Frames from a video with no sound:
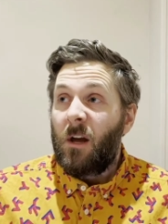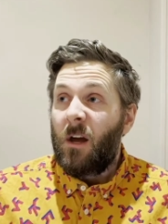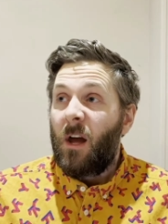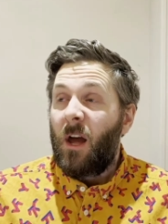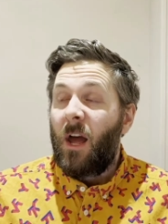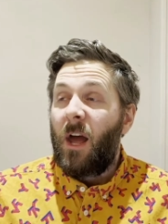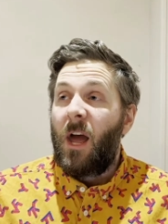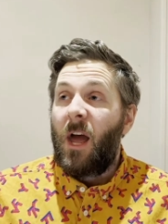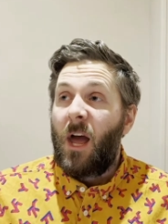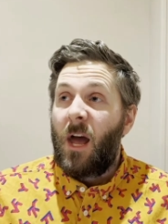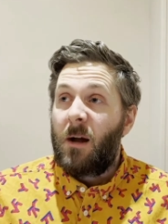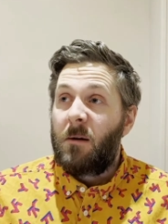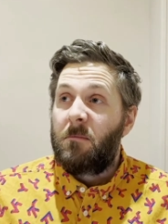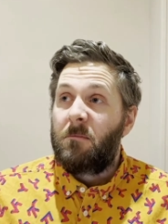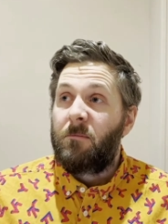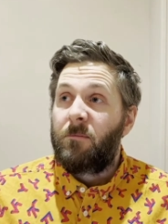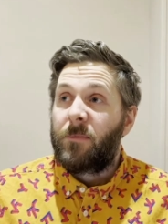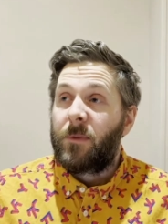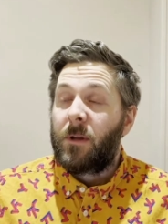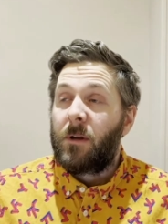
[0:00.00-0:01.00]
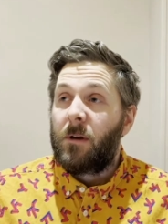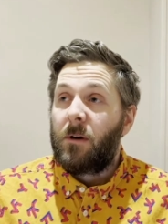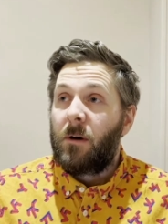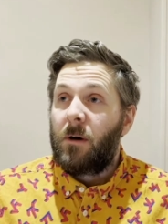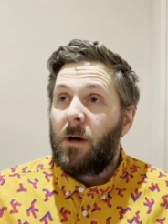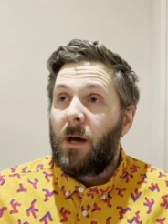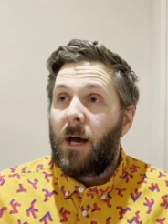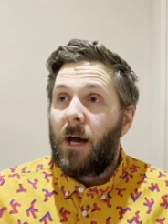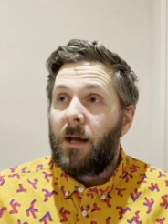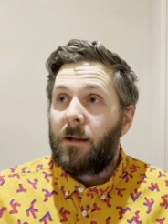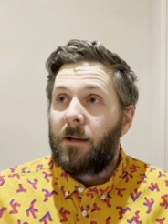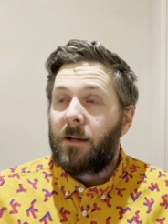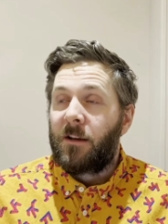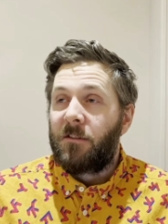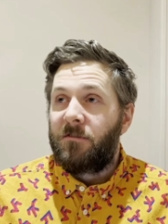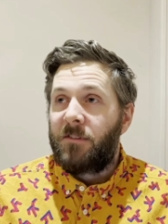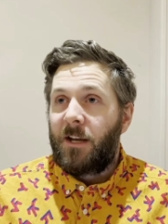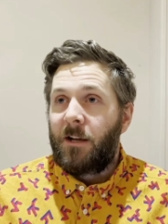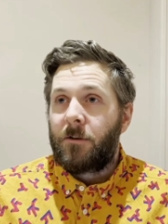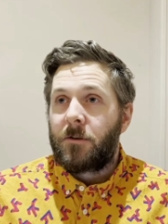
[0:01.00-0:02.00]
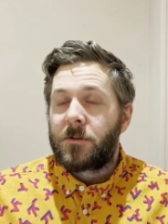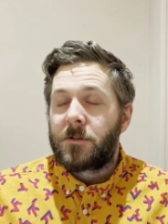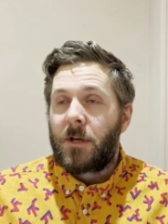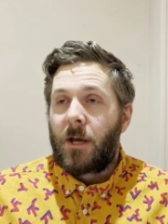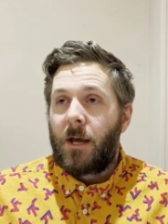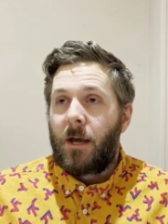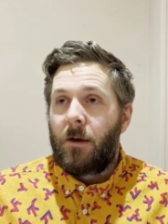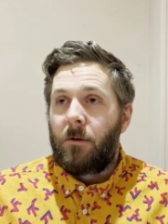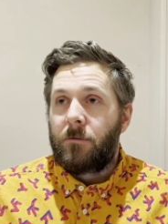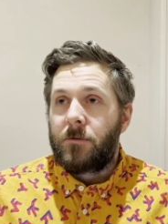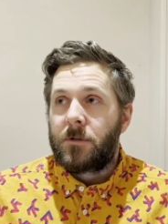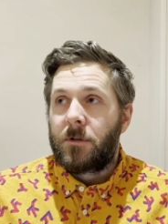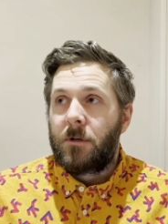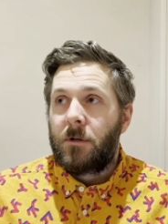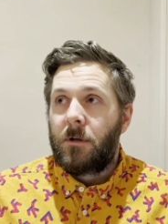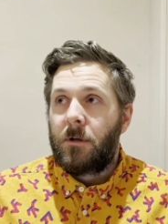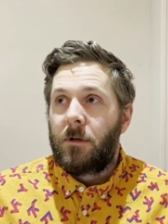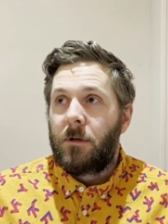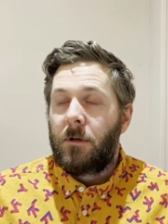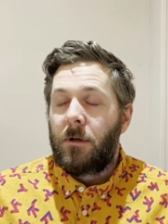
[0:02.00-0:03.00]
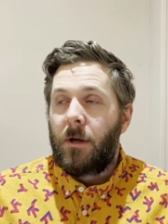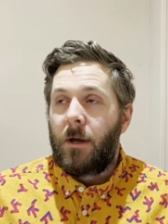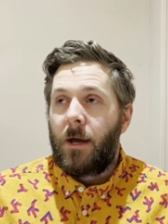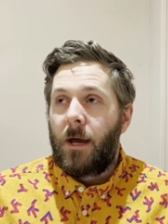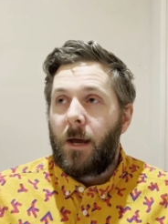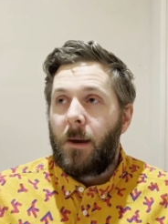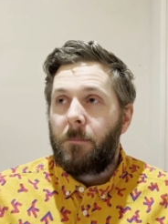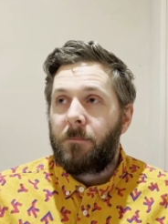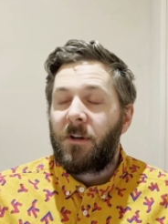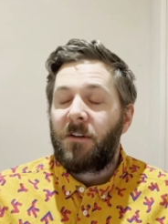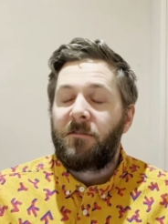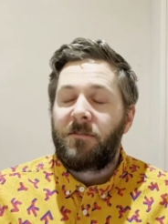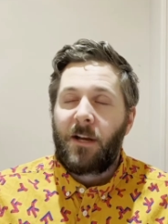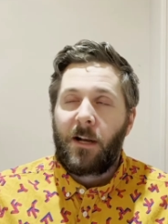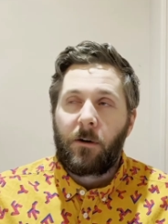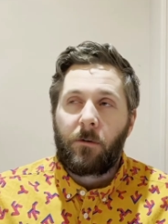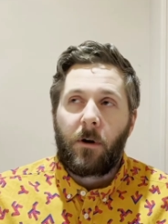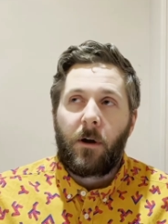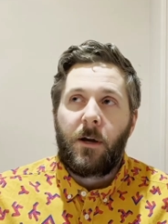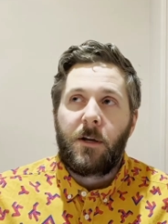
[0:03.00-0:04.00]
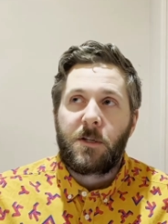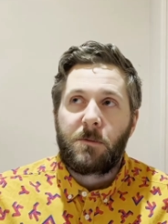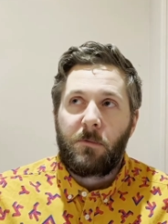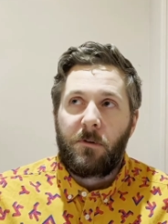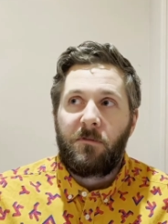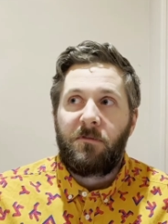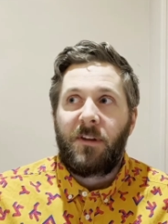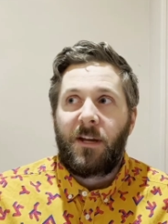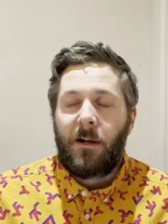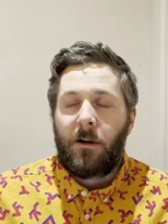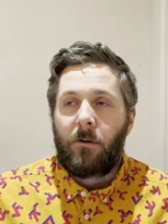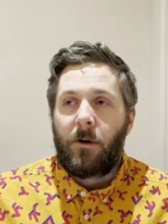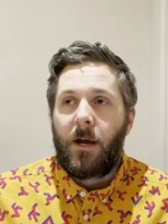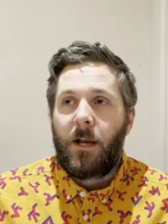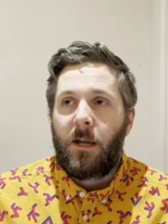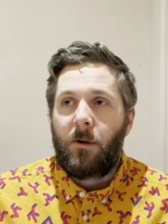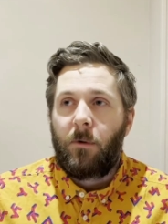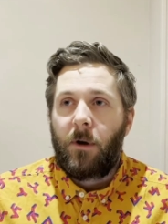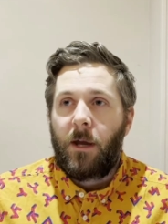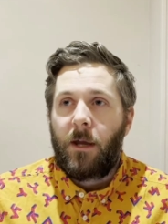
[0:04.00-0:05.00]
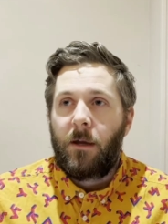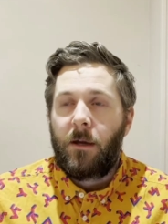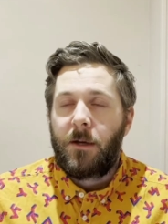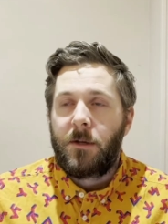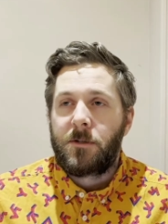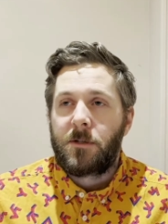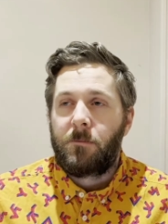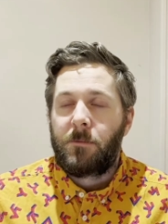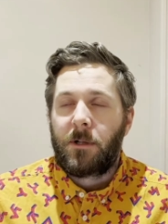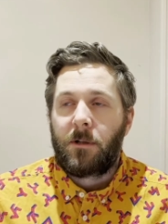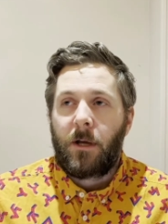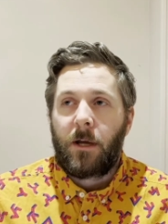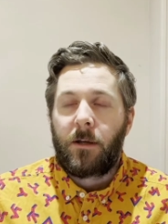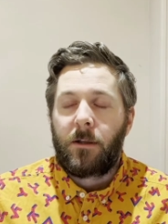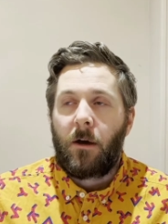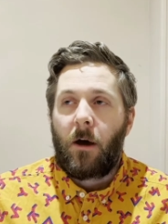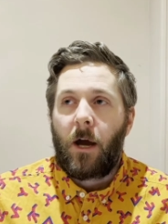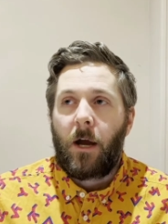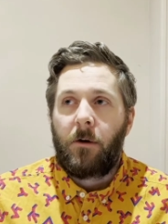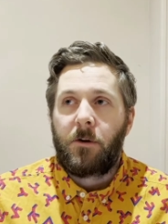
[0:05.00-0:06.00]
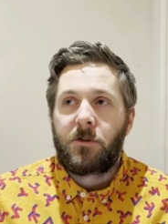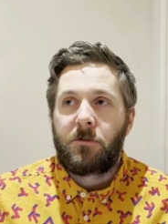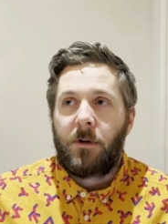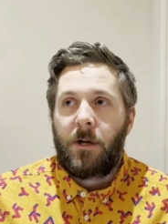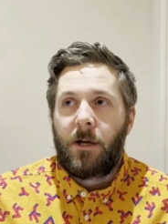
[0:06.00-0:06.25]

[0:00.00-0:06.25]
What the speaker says: And a velar sound, not velarized, but velar anyway, is something like the Irish or